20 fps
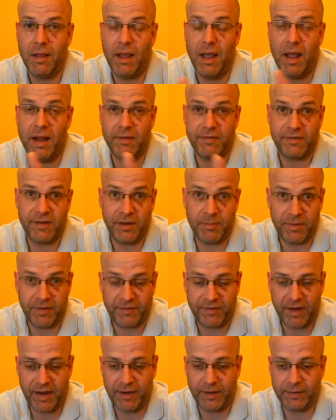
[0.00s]

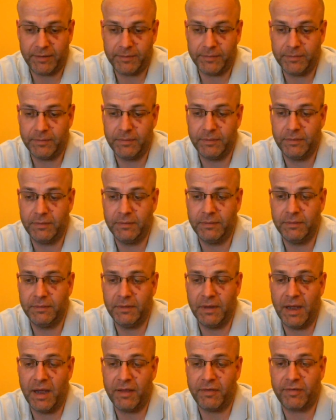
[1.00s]
Cinematech
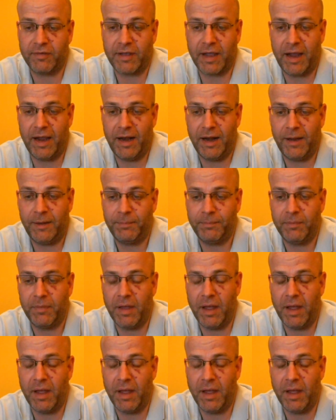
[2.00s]
scaler,